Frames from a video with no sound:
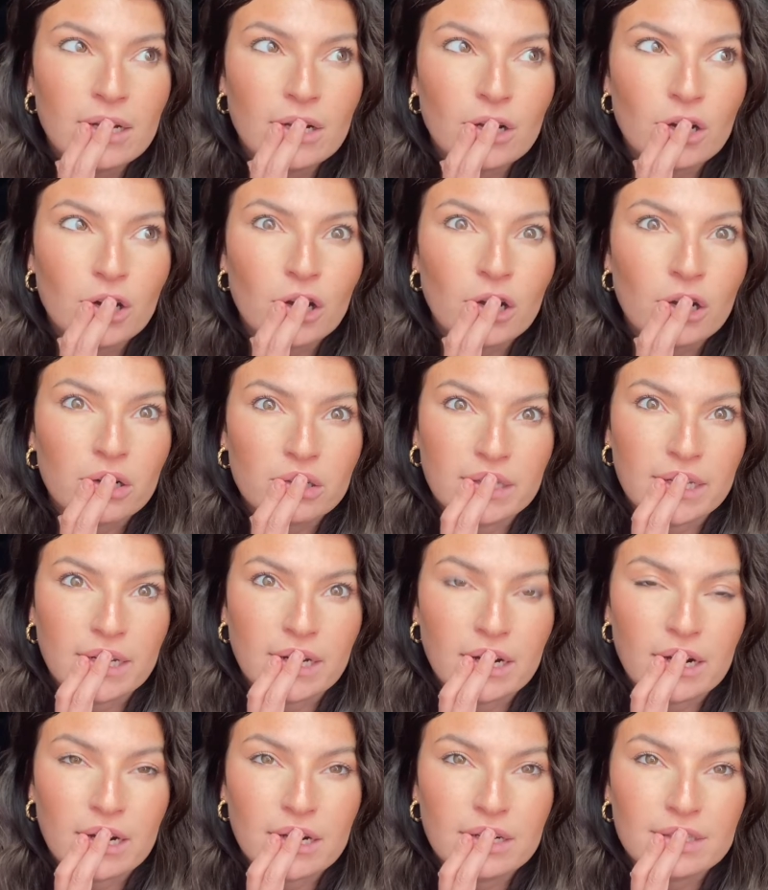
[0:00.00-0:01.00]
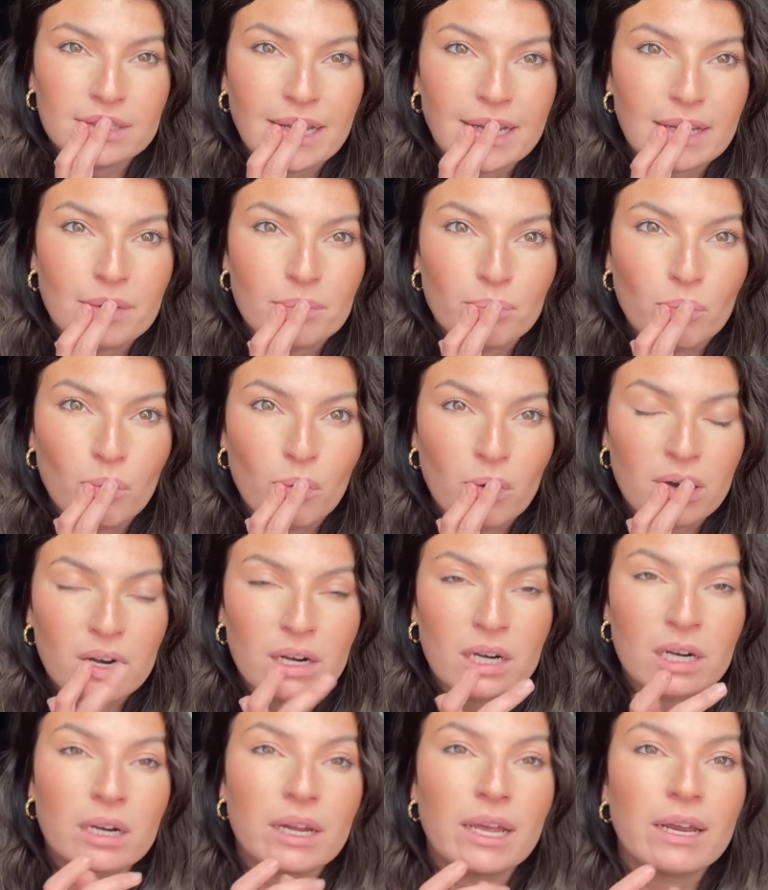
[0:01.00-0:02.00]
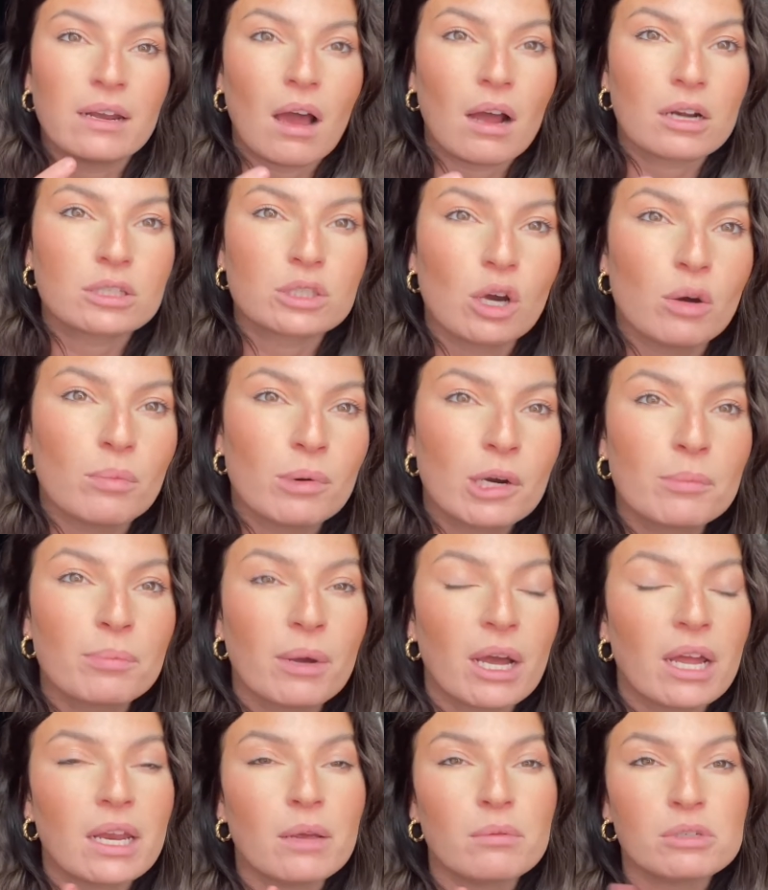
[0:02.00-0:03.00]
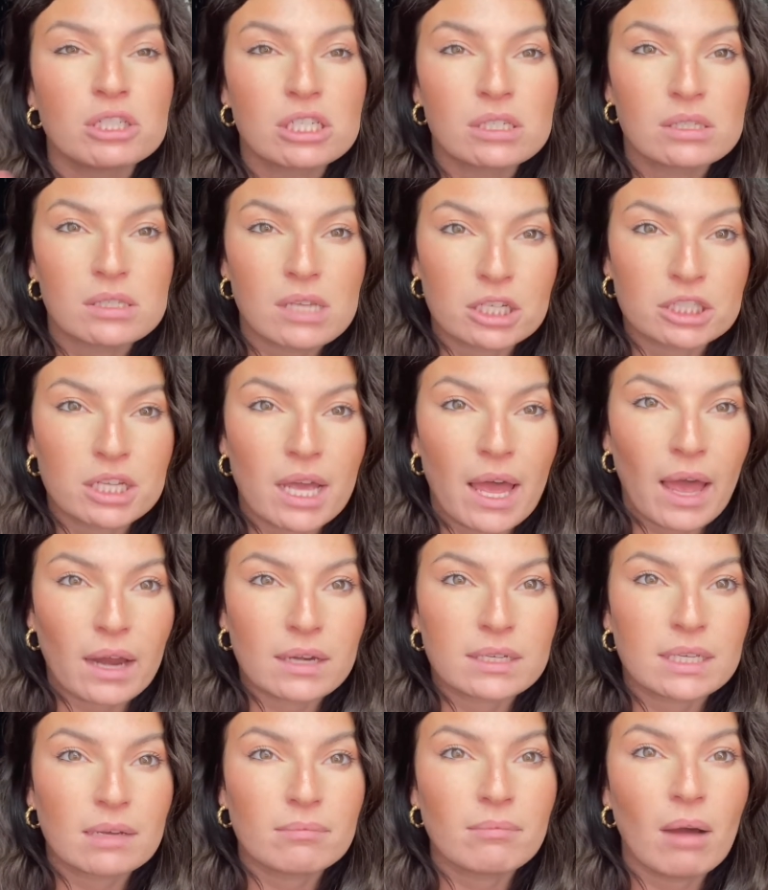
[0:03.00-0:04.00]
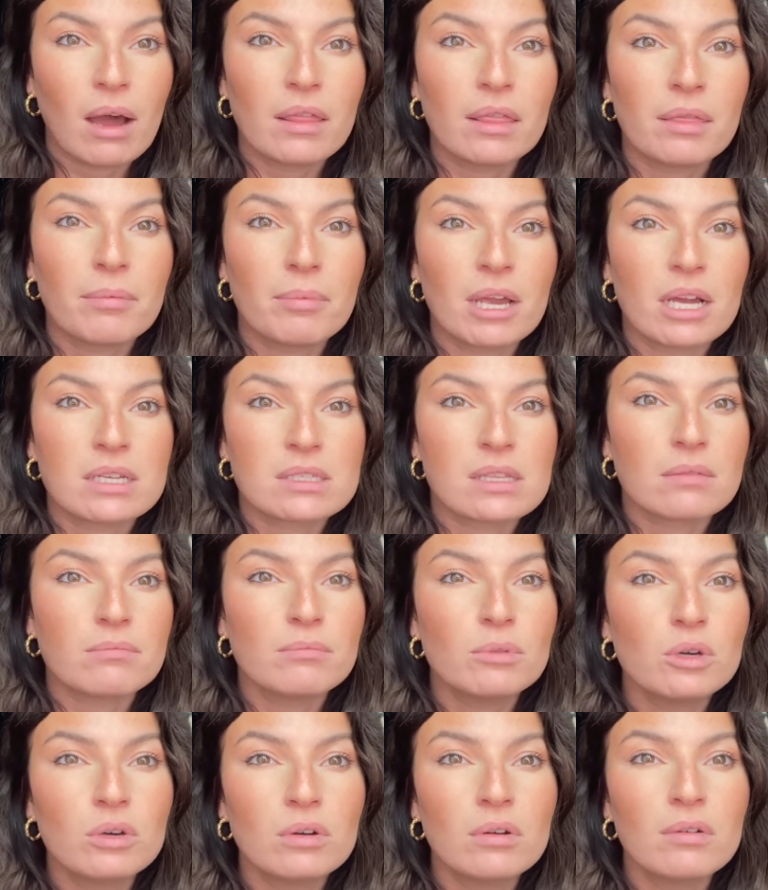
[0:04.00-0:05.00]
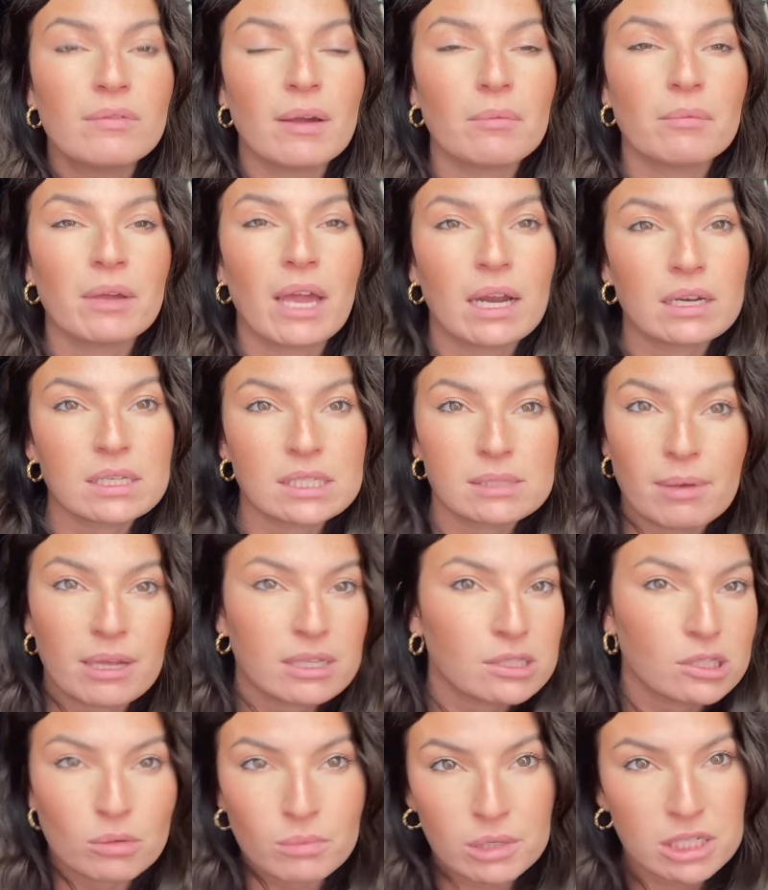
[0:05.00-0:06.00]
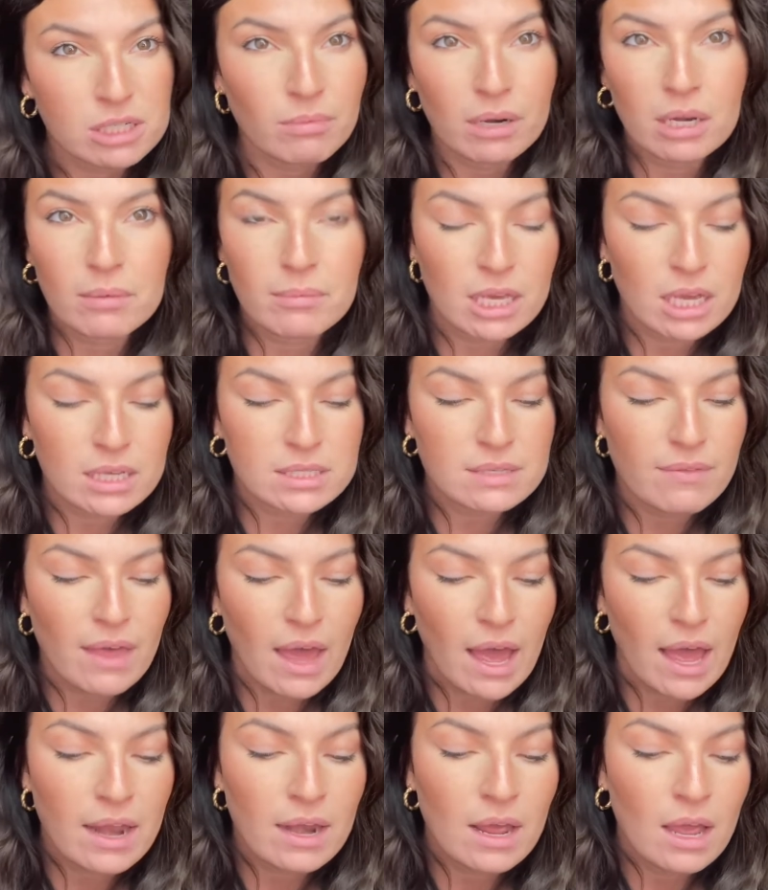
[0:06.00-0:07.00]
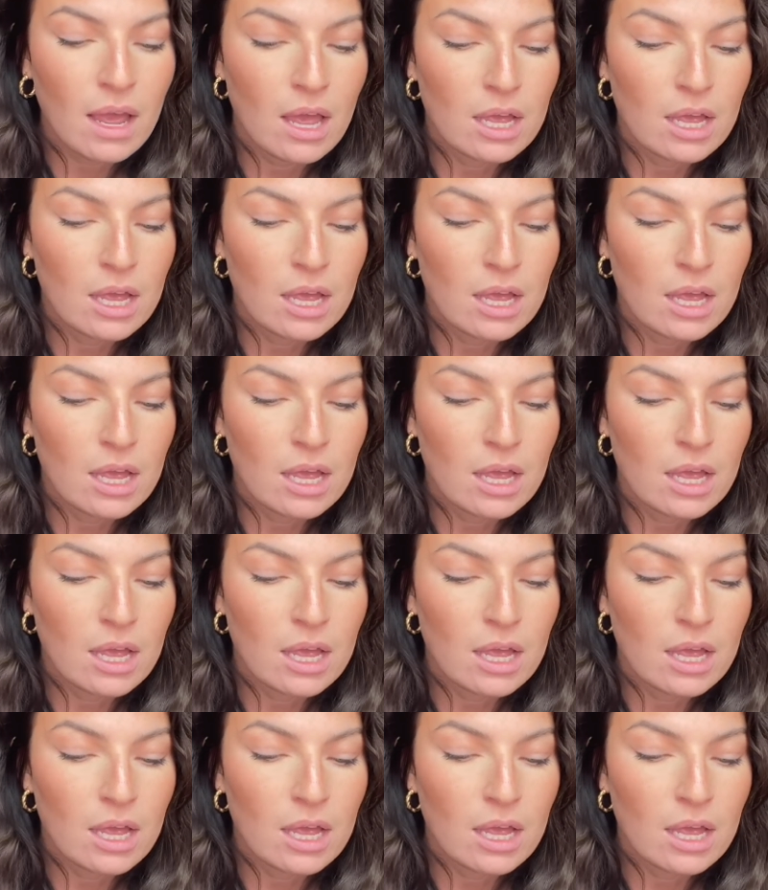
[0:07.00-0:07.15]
earlier, like more in October, but it was just such a hectic month because of the move and we had to spend so much money because of that.